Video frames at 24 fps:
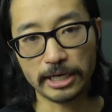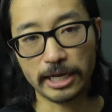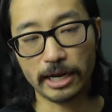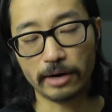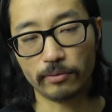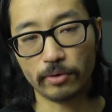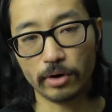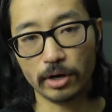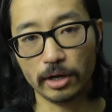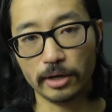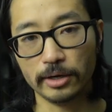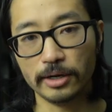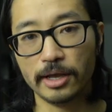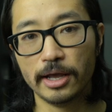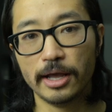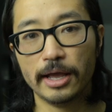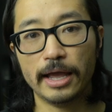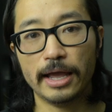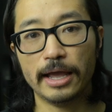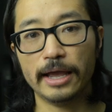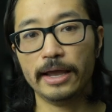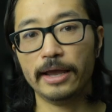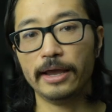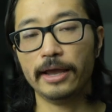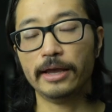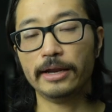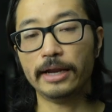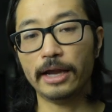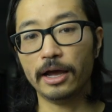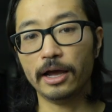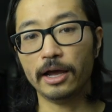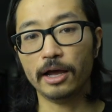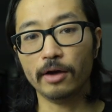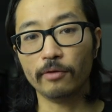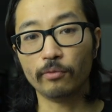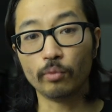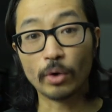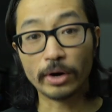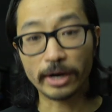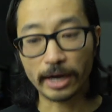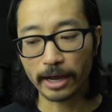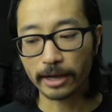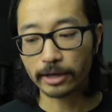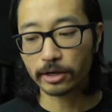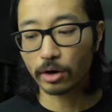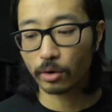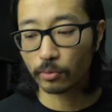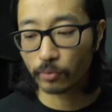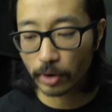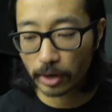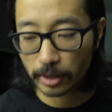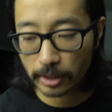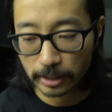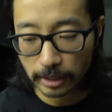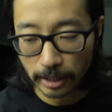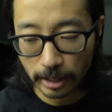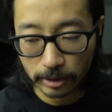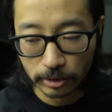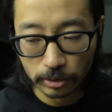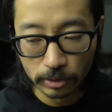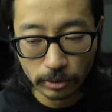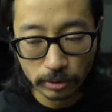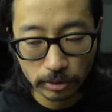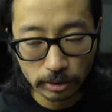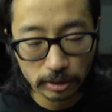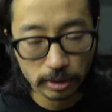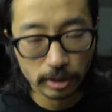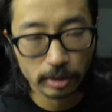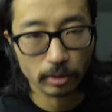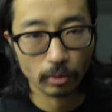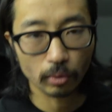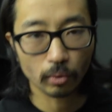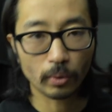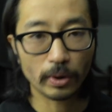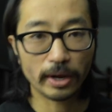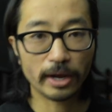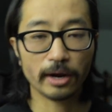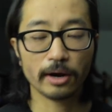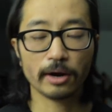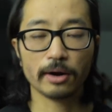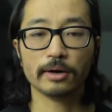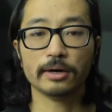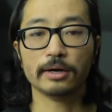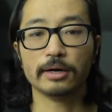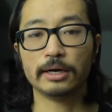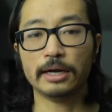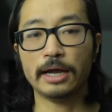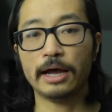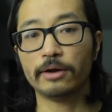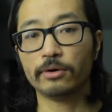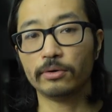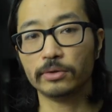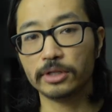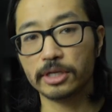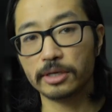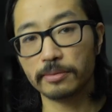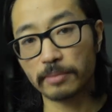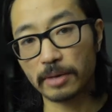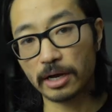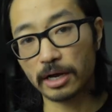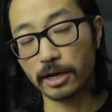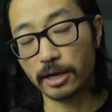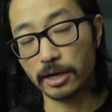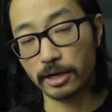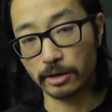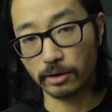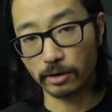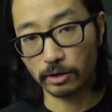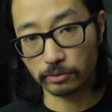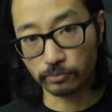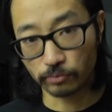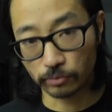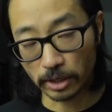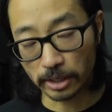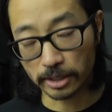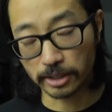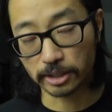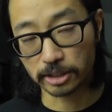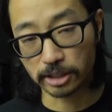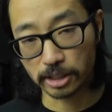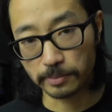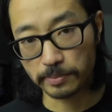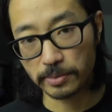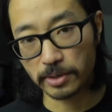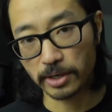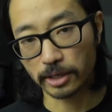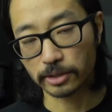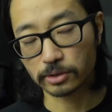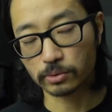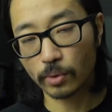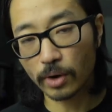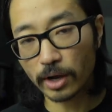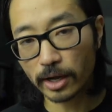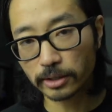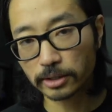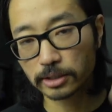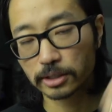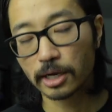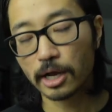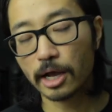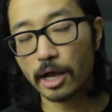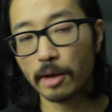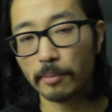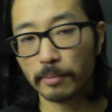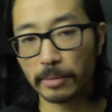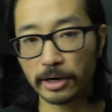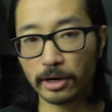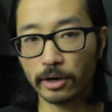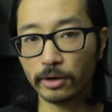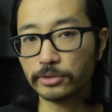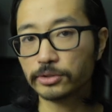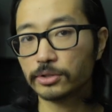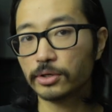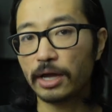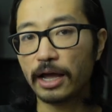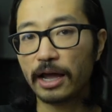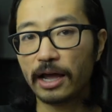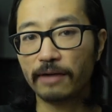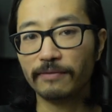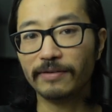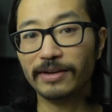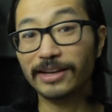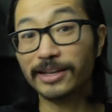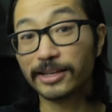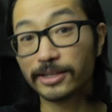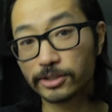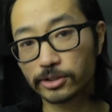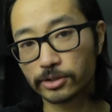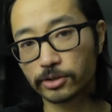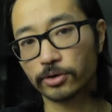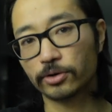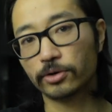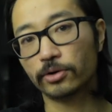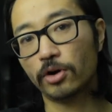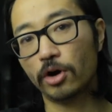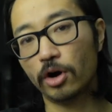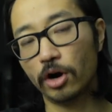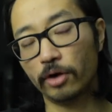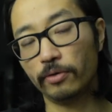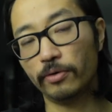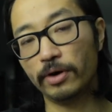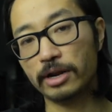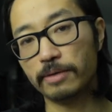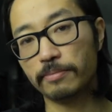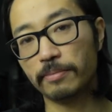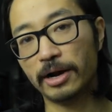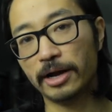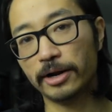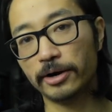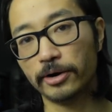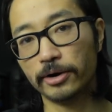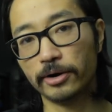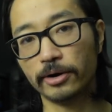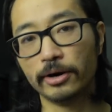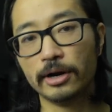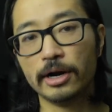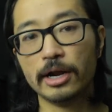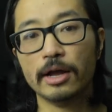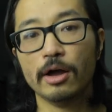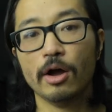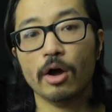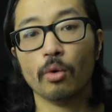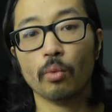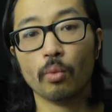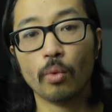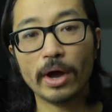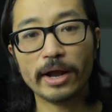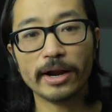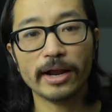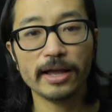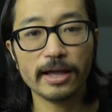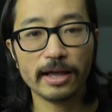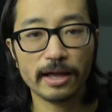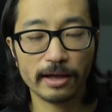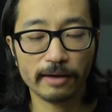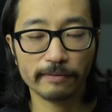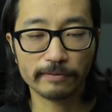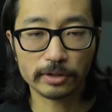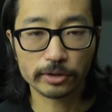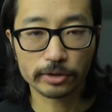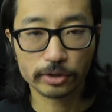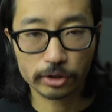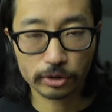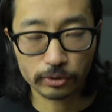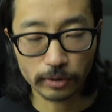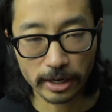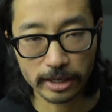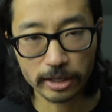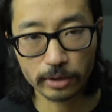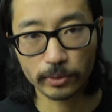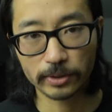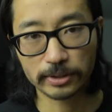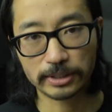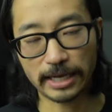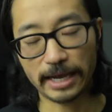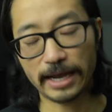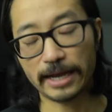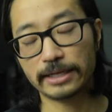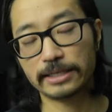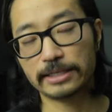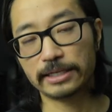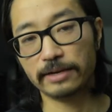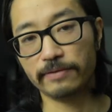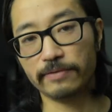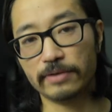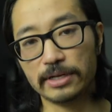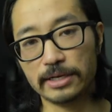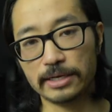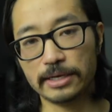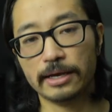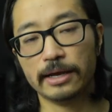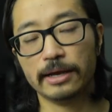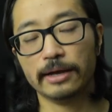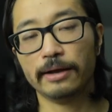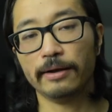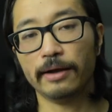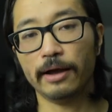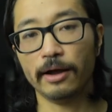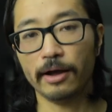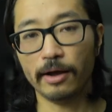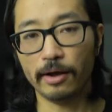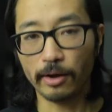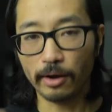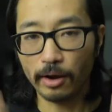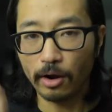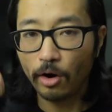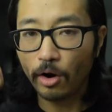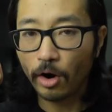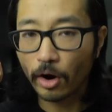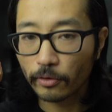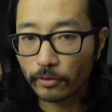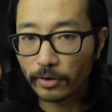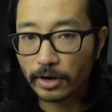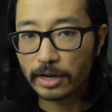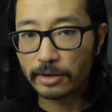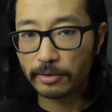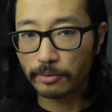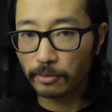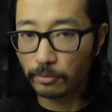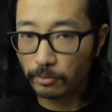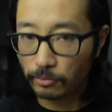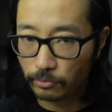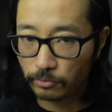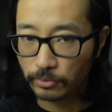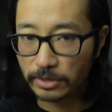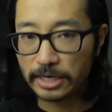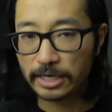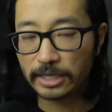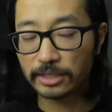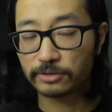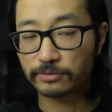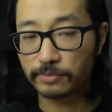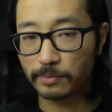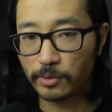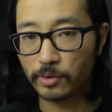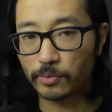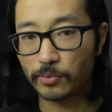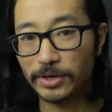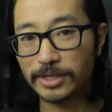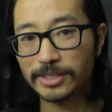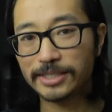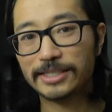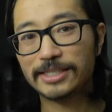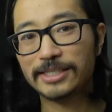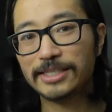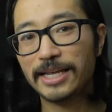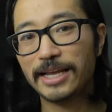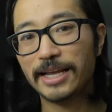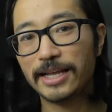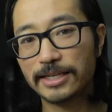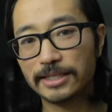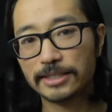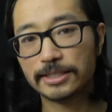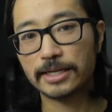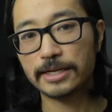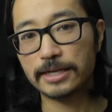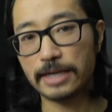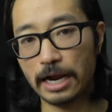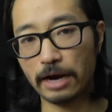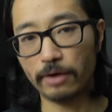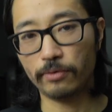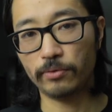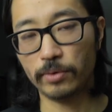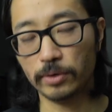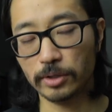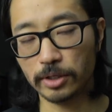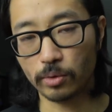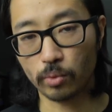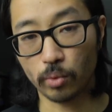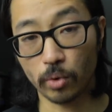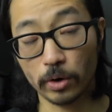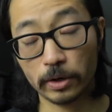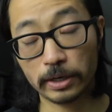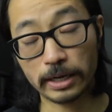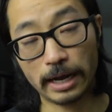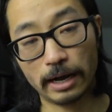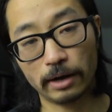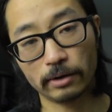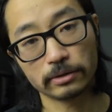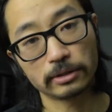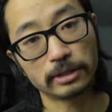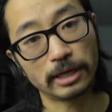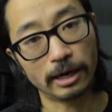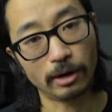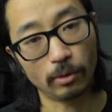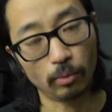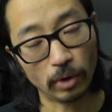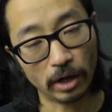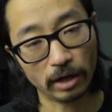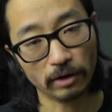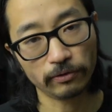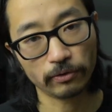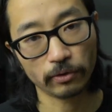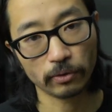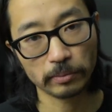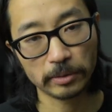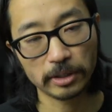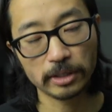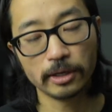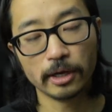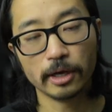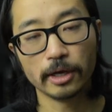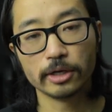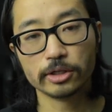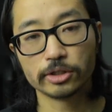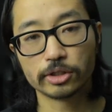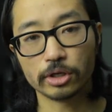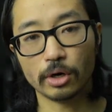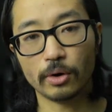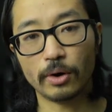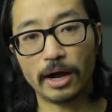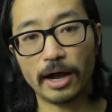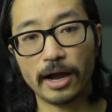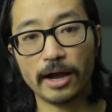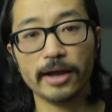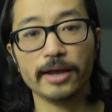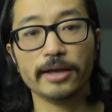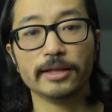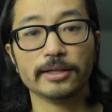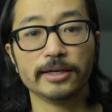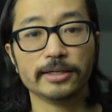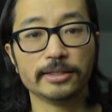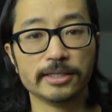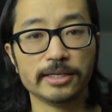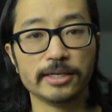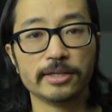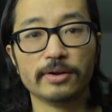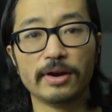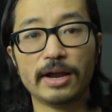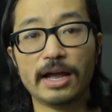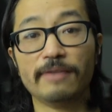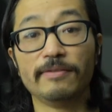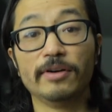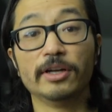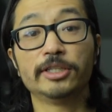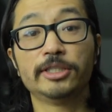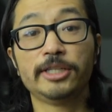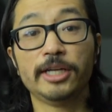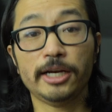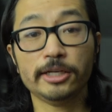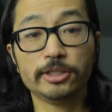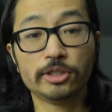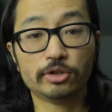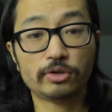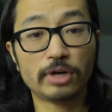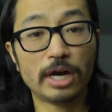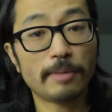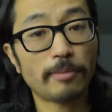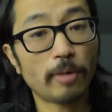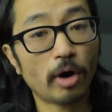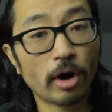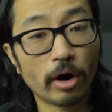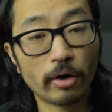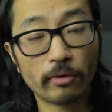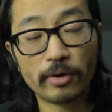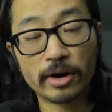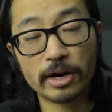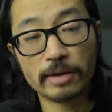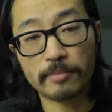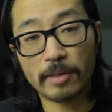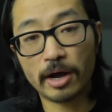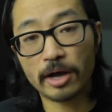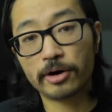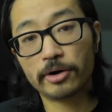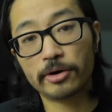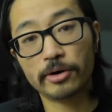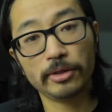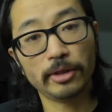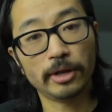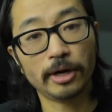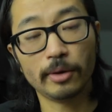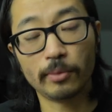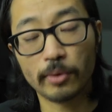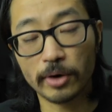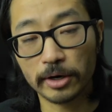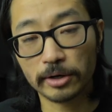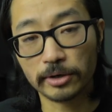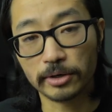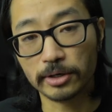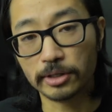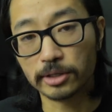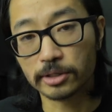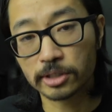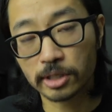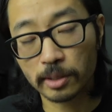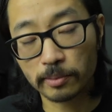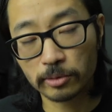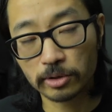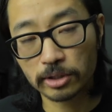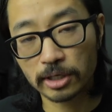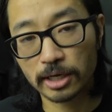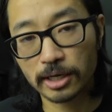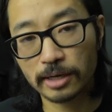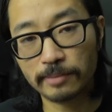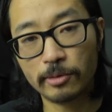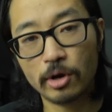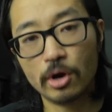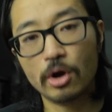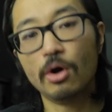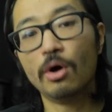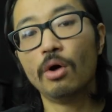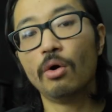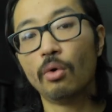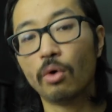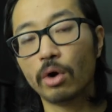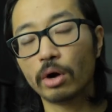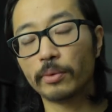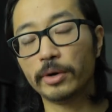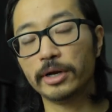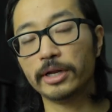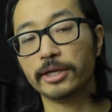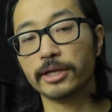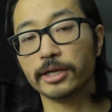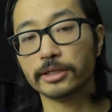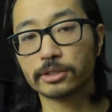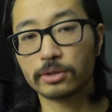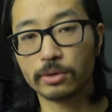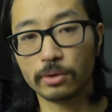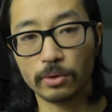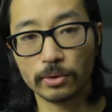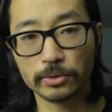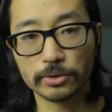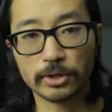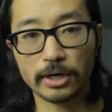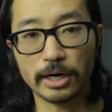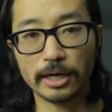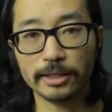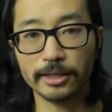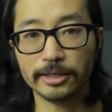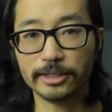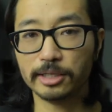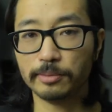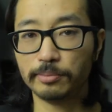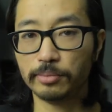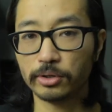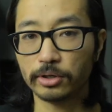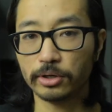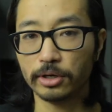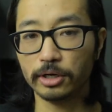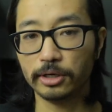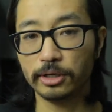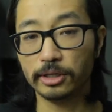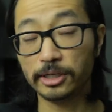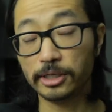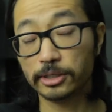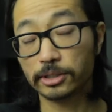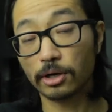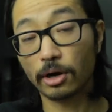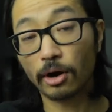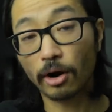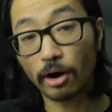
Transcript: day run. And when I go running, I usually wear not only my running GPS watch, but I also have an external heart rate monitor. When I have strenuous activity, heart rate readings from the wrist tend to not really work out that well for me. So I like to either have a chest strap heart rate monitor that I wear during the summertime, or when it gets colder, I like to put on this